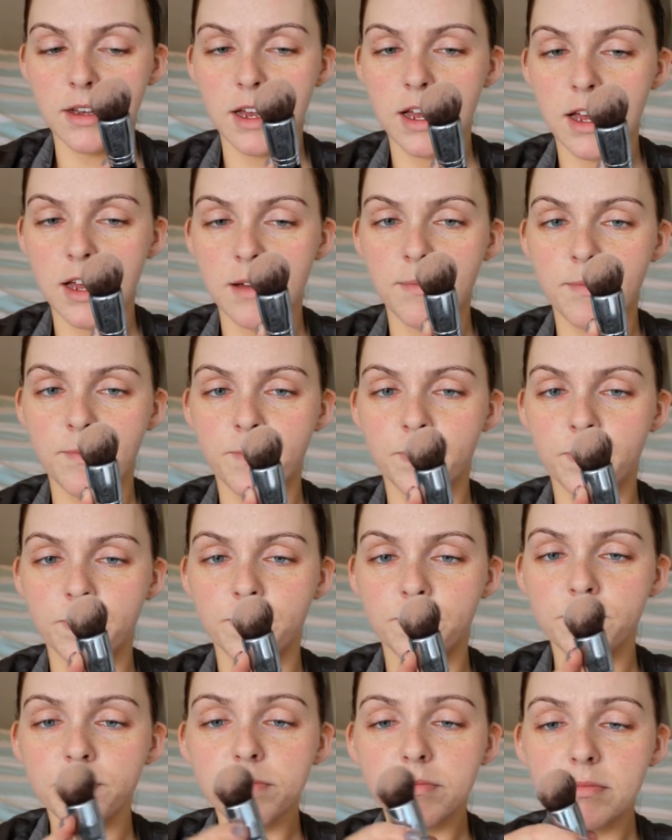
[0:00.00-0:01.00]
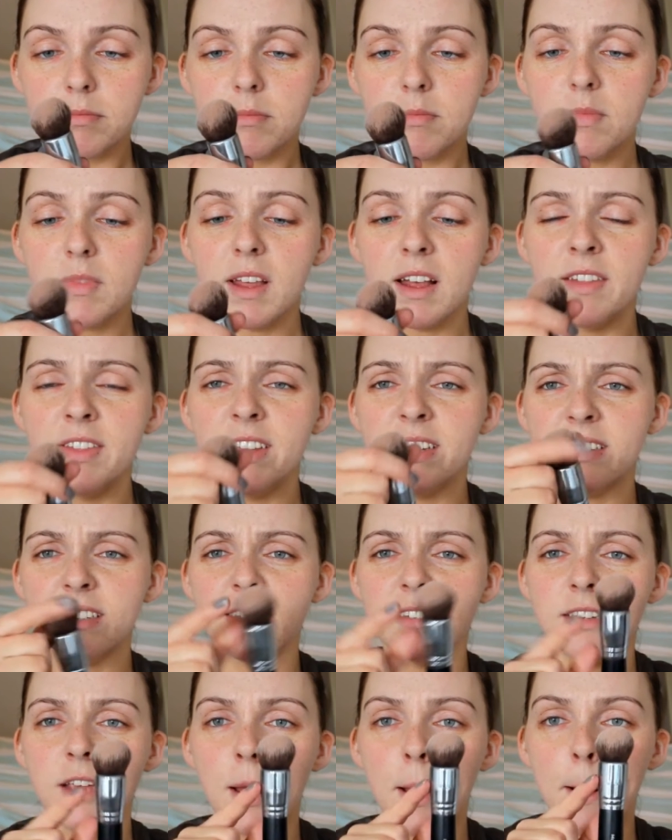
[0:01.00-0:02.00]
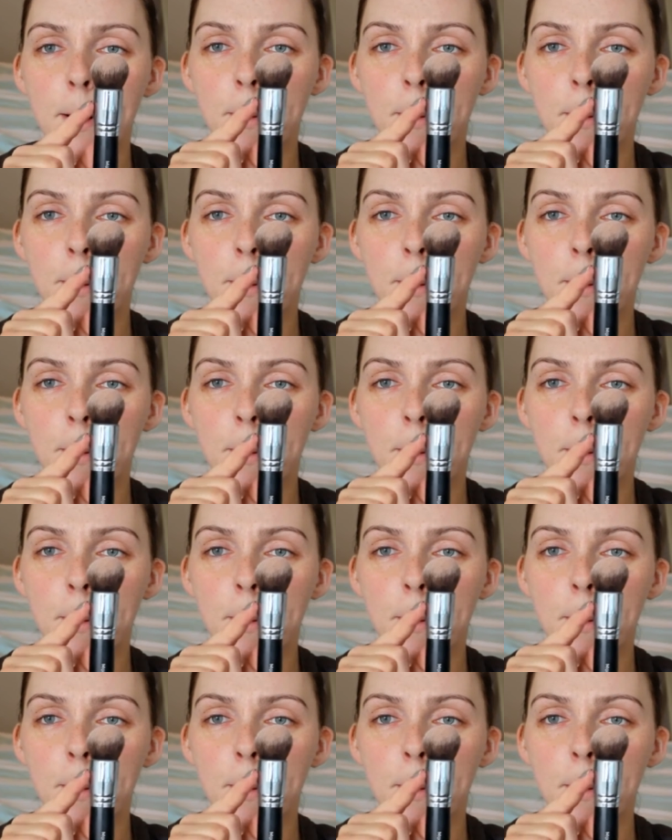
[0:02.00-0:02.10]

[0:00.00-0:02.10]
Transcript: and this is